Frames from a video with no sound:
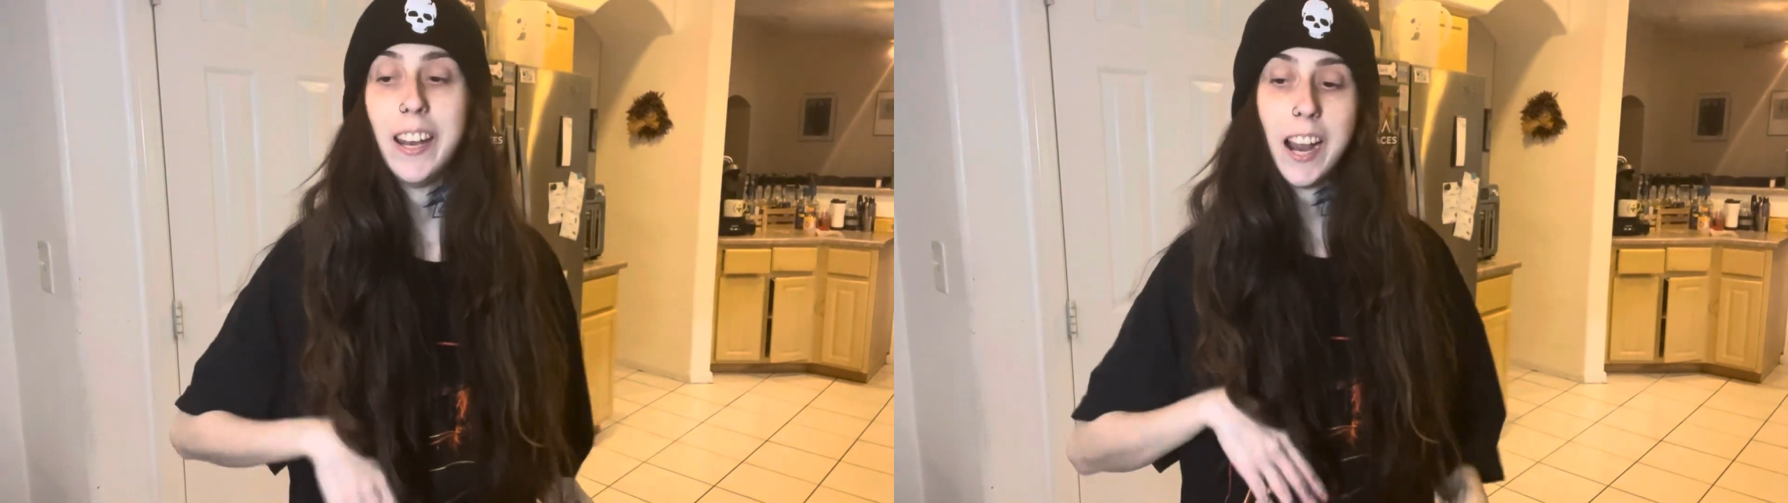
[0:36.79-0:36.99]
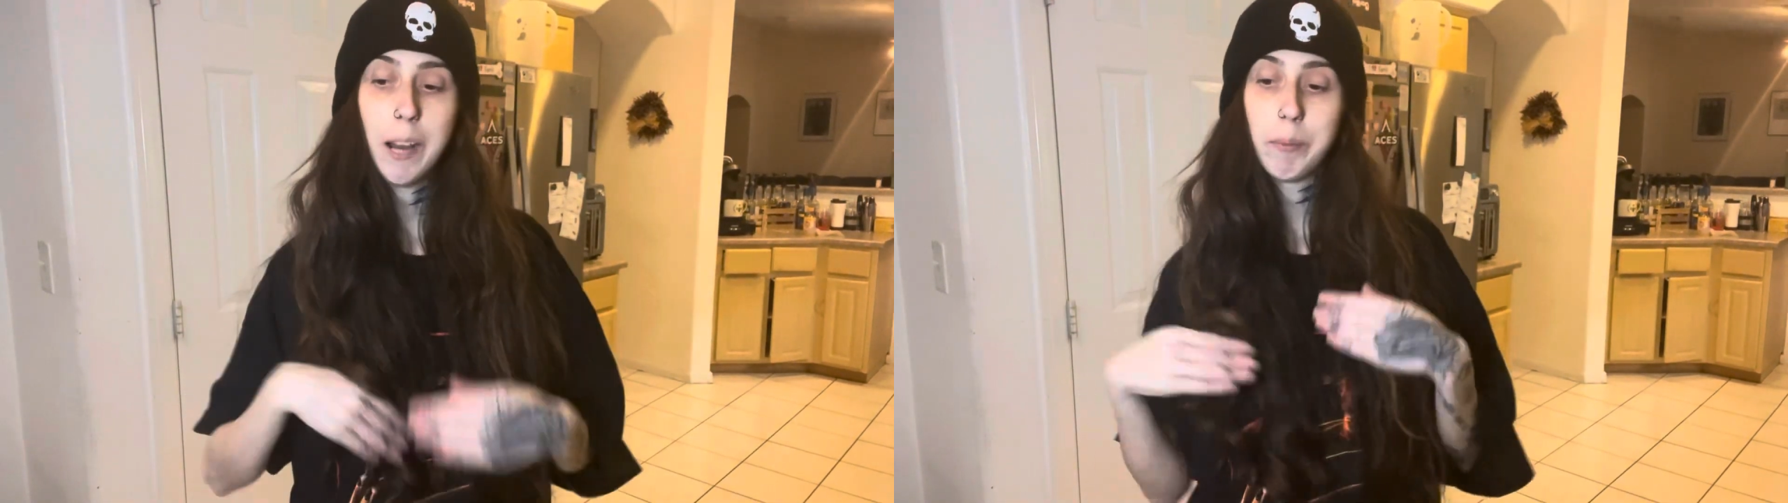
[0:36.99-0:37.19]

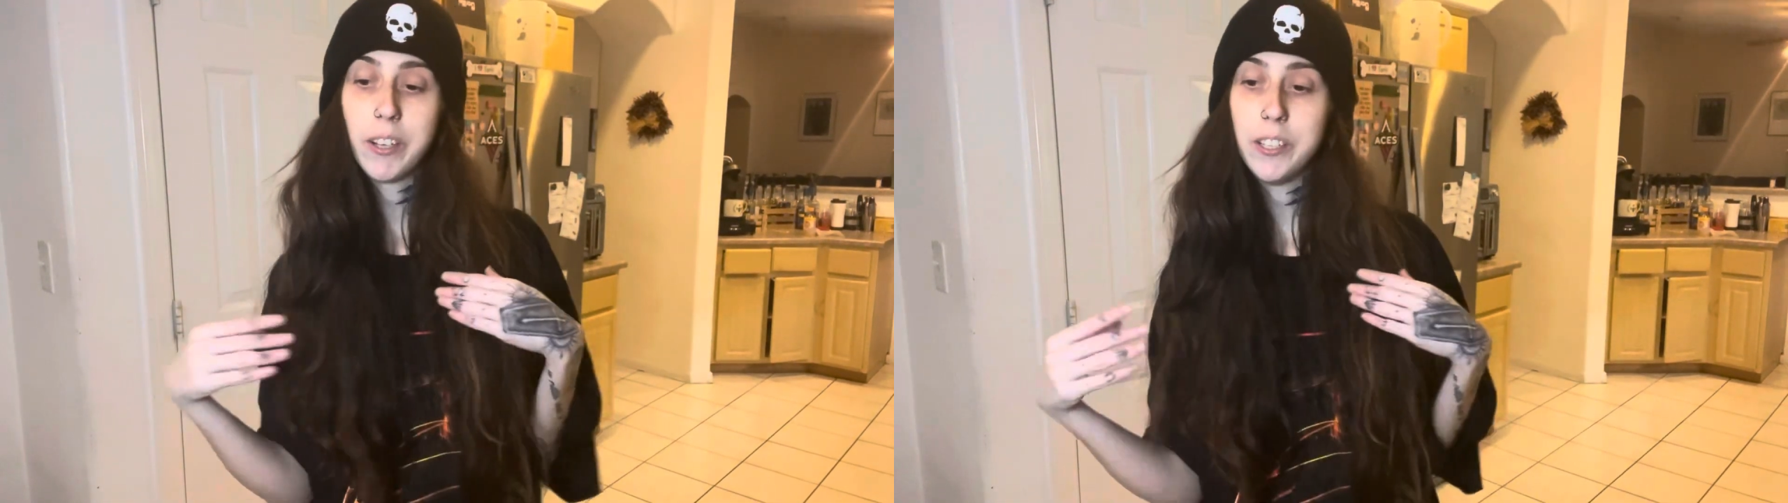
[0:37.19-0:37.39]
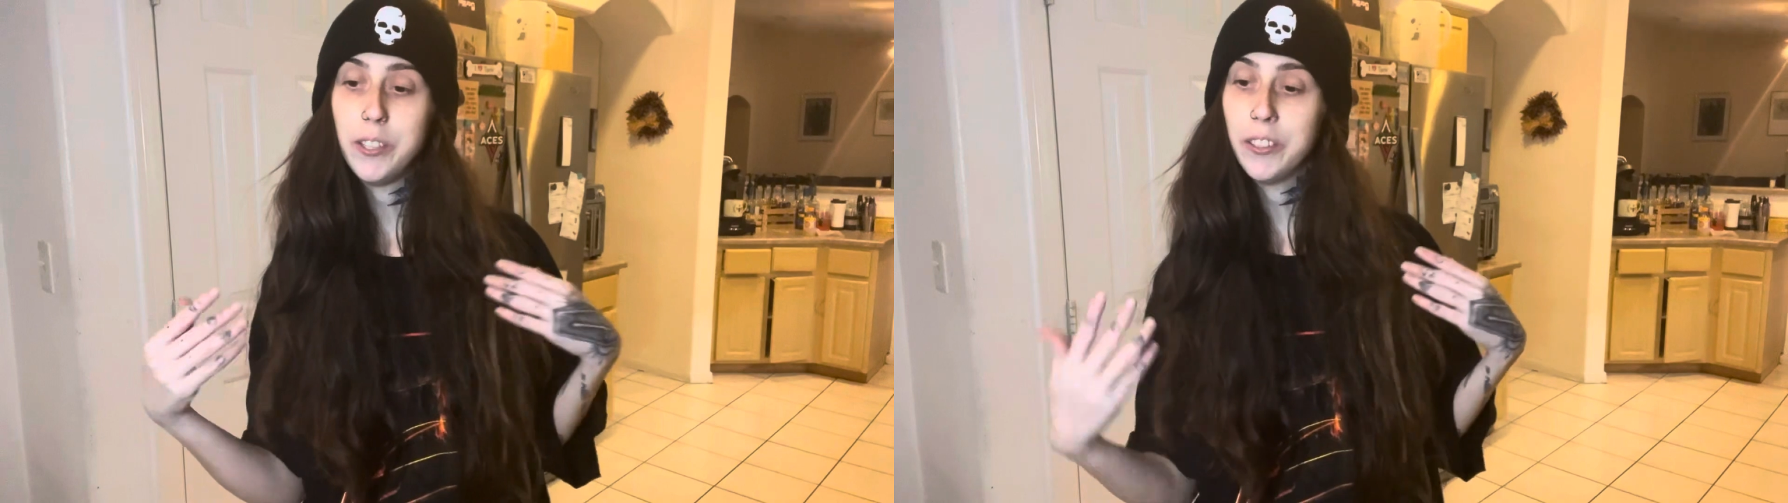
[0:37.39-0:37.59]
and I'm
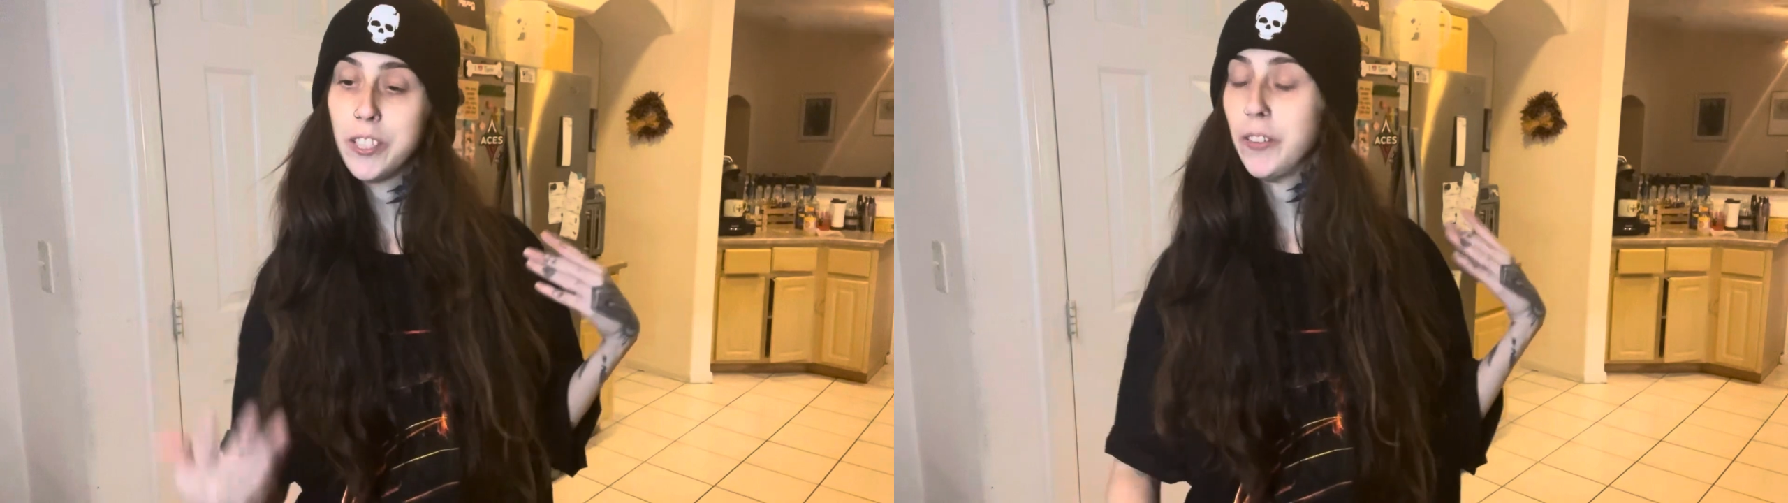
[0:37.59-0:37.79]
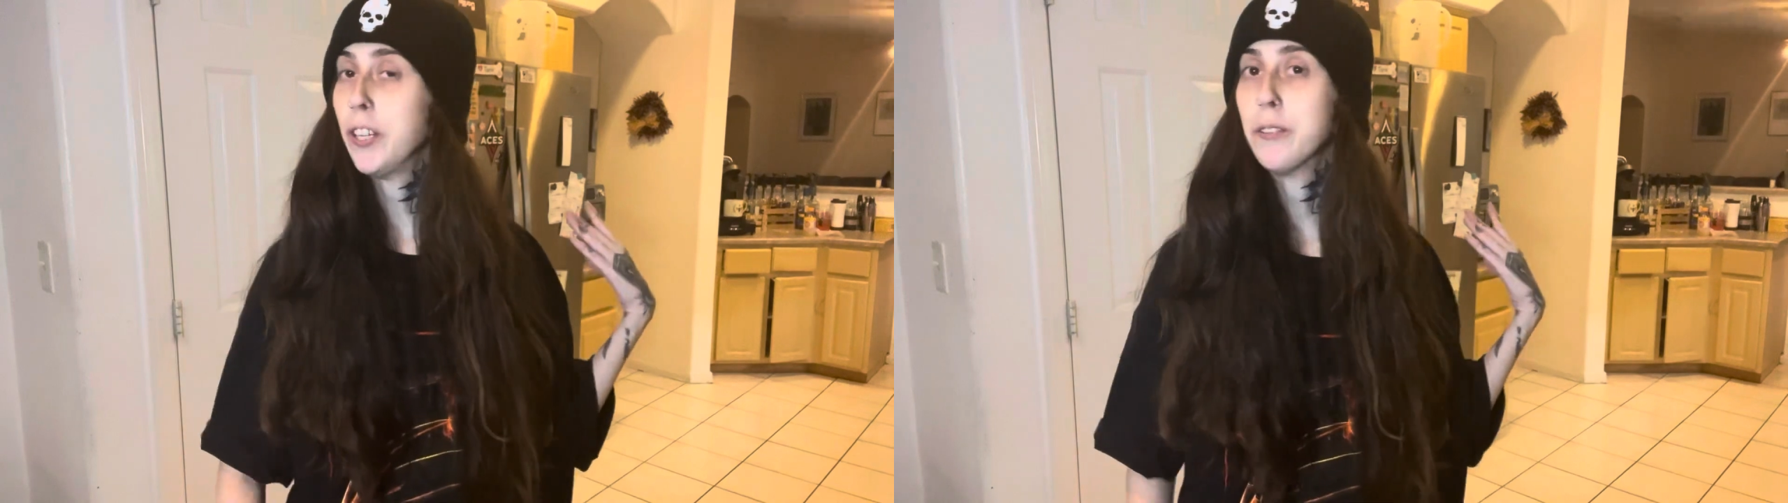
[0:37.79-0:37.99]
gonna do
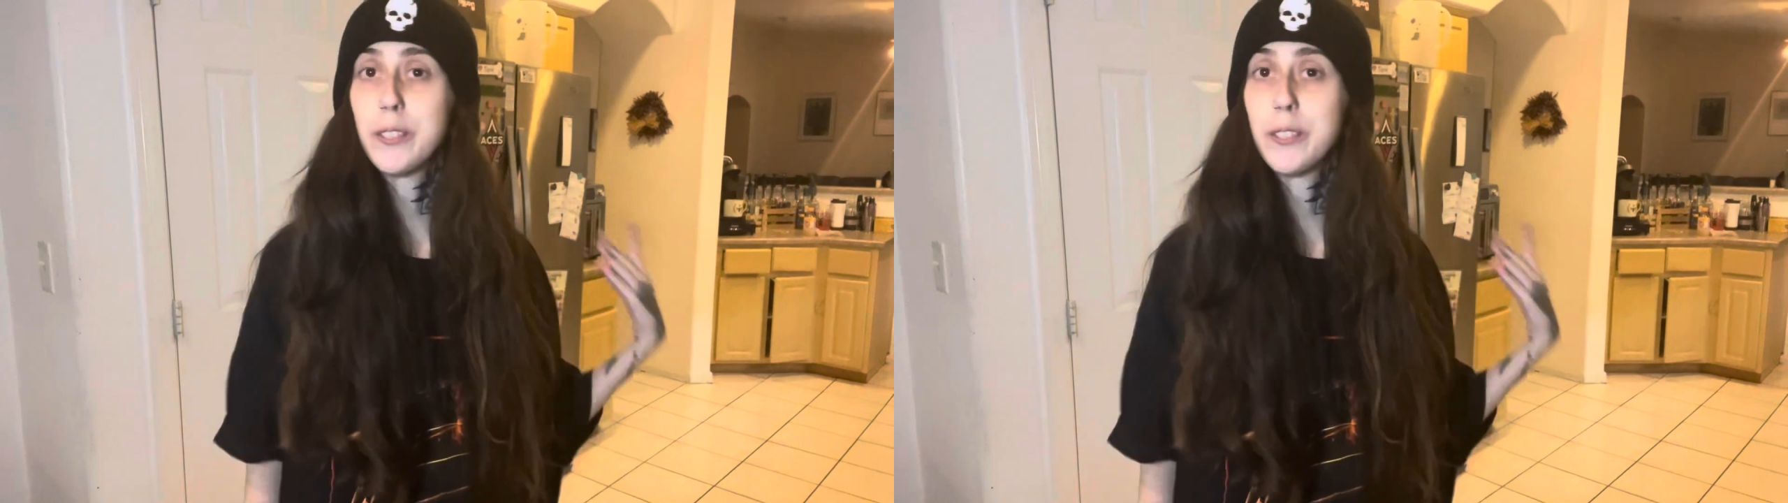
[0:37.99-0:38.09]
this video